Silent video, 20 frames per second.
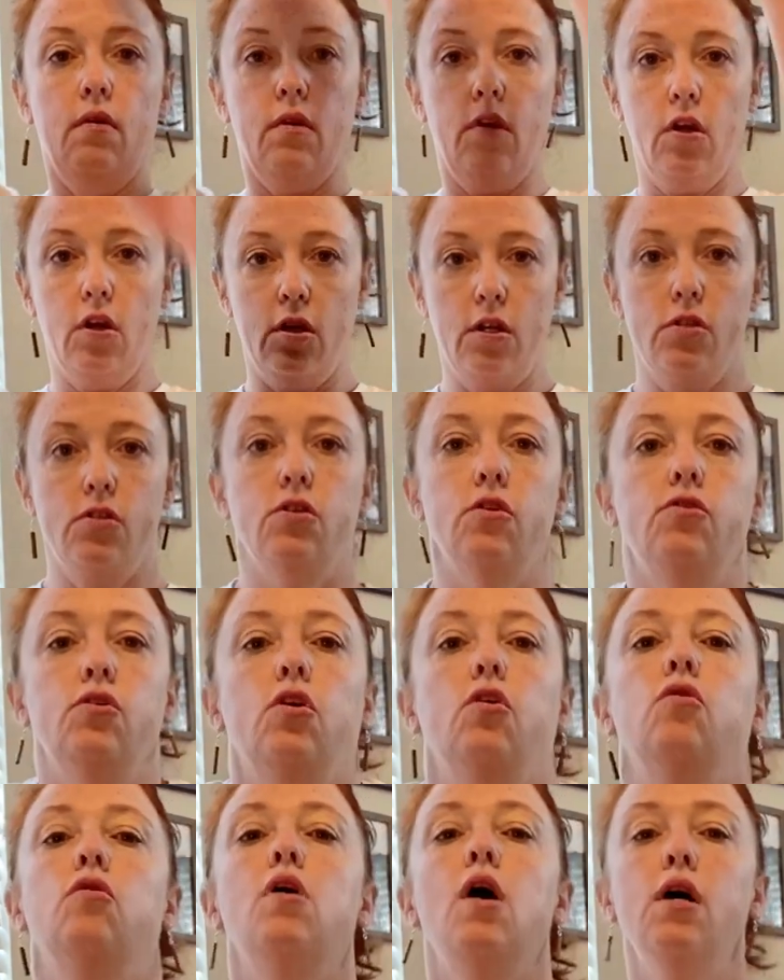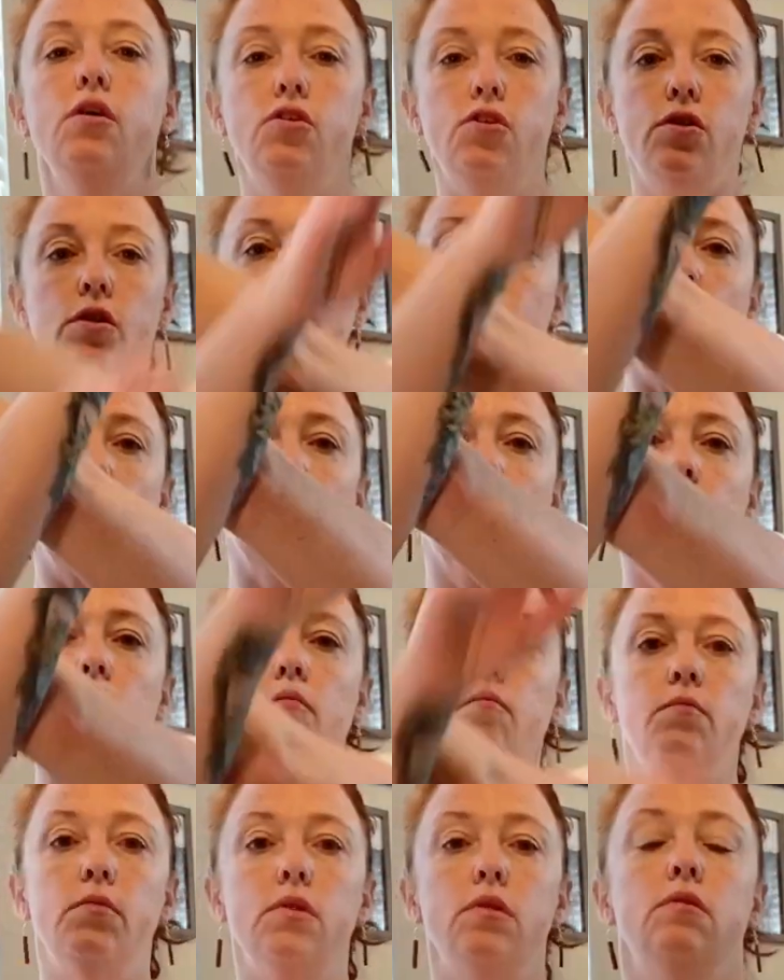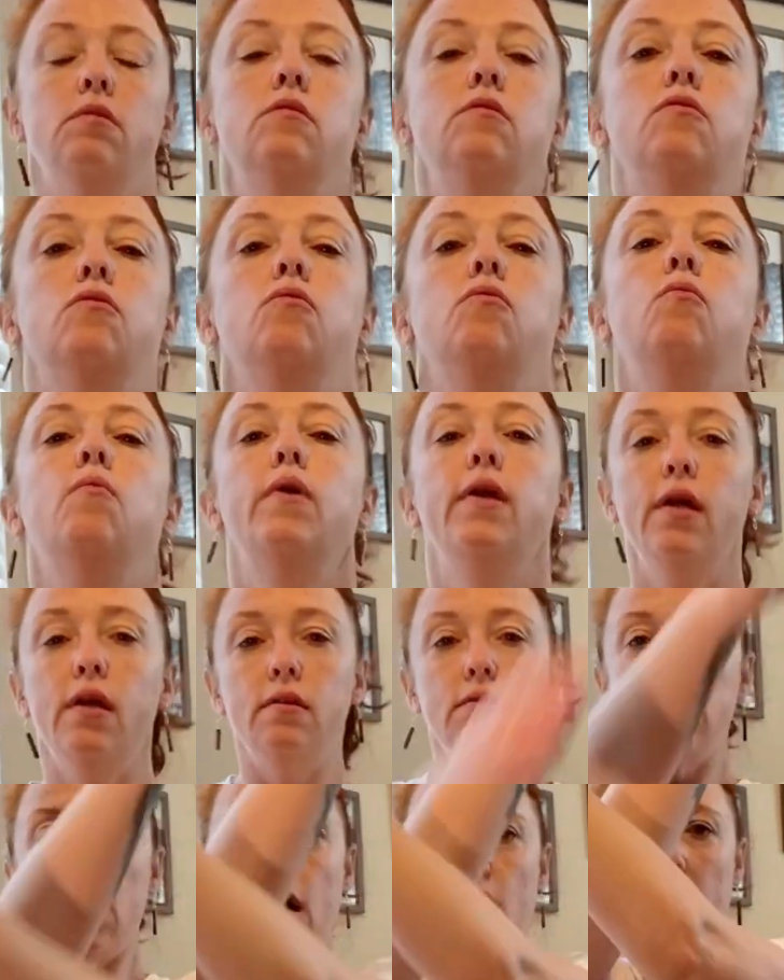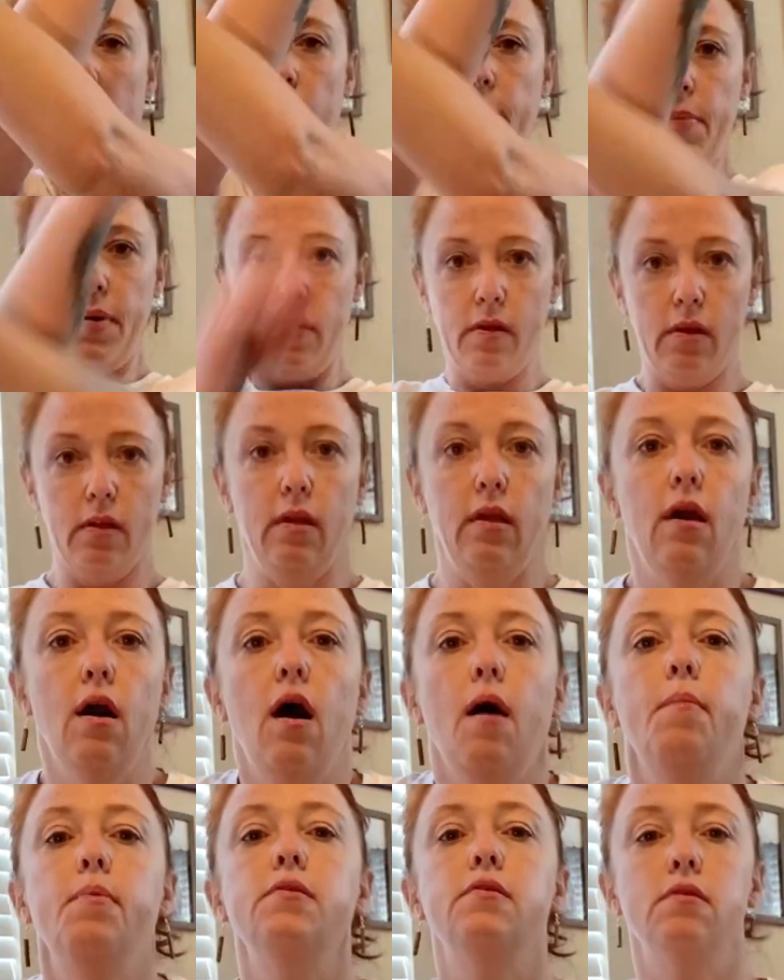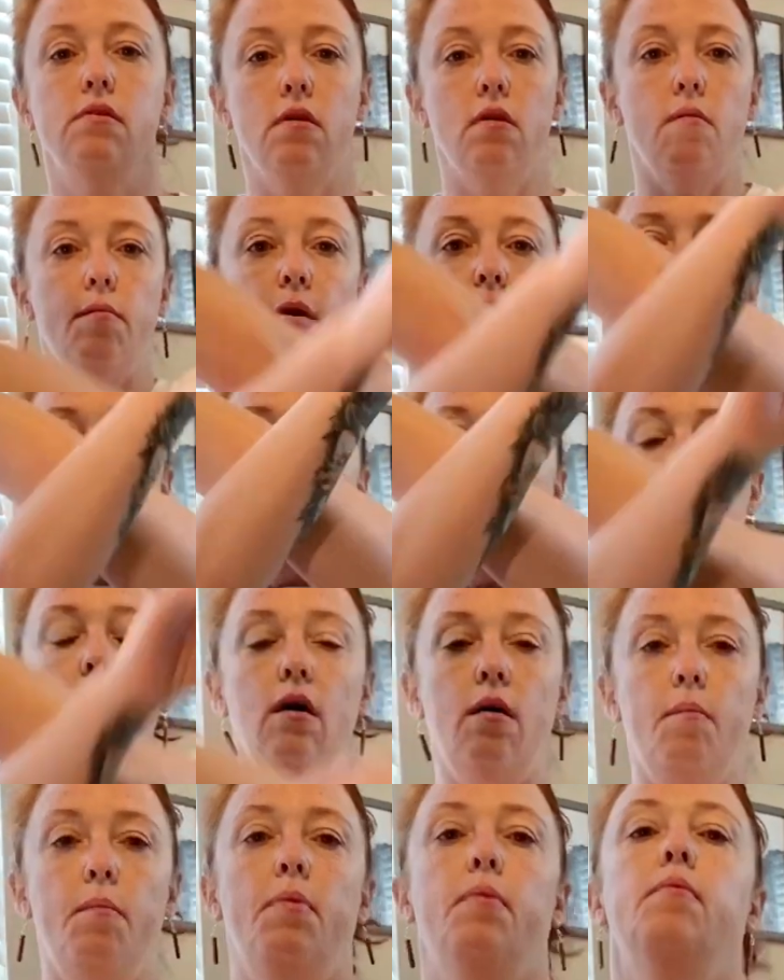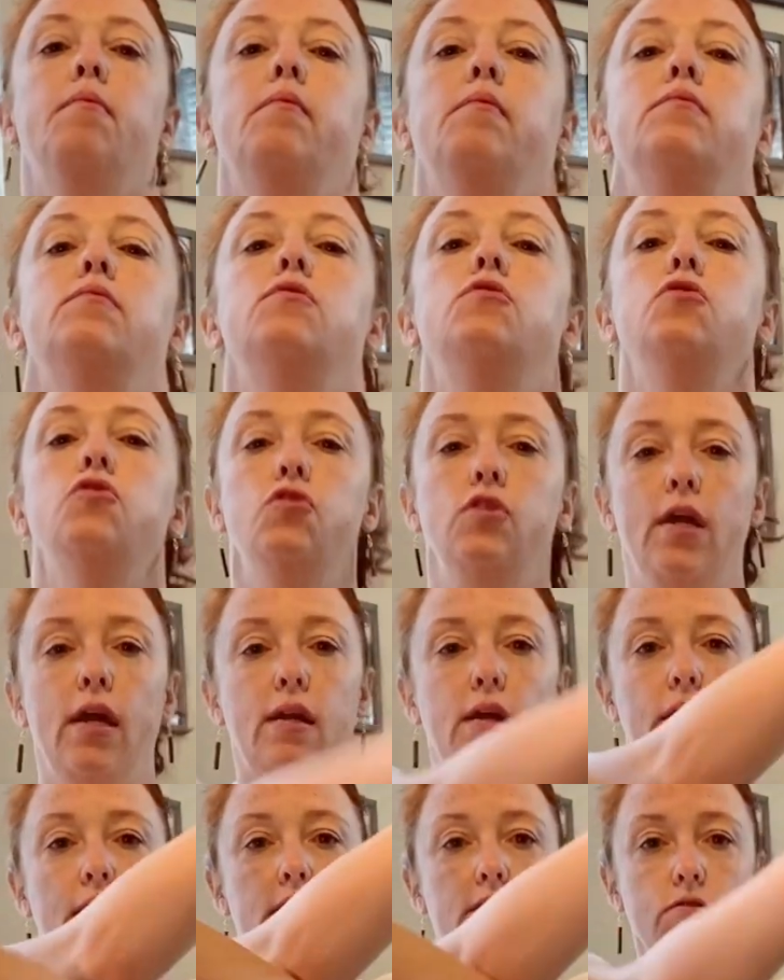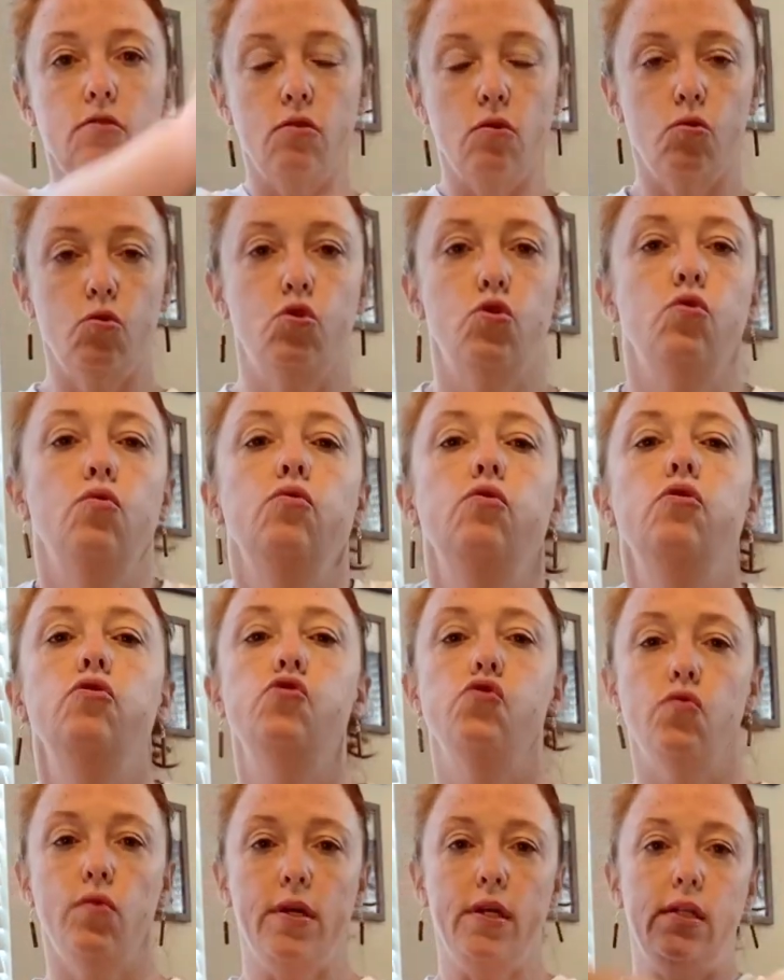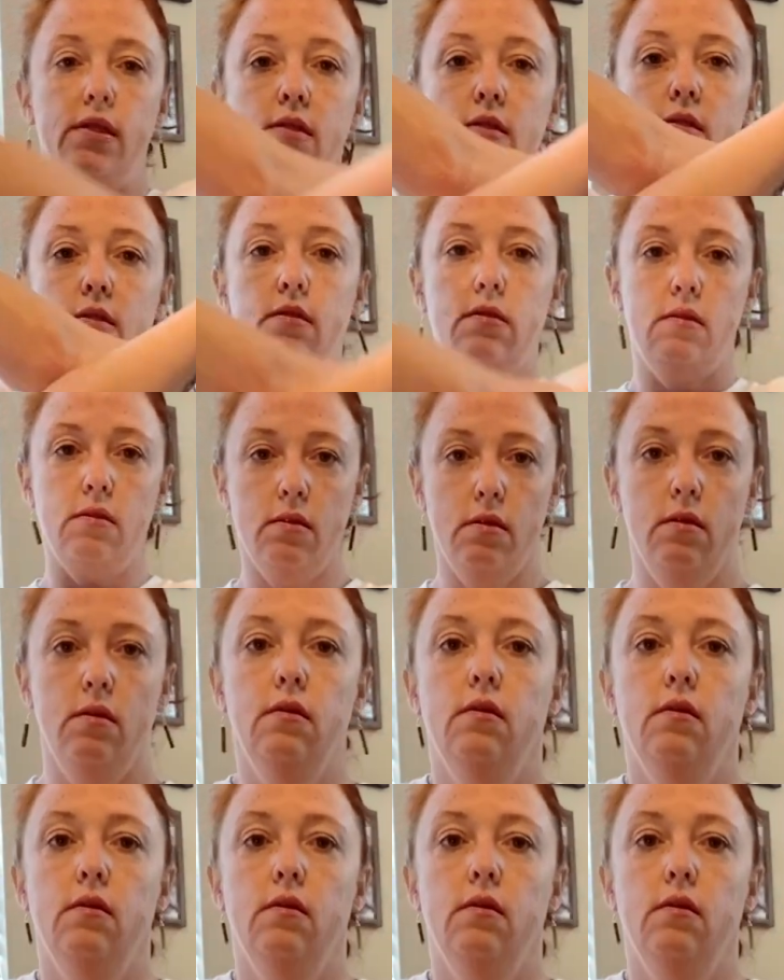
You're going to start to cross your arms, so one on top and then the opposite arm on top. Just getting into those shoulder joints.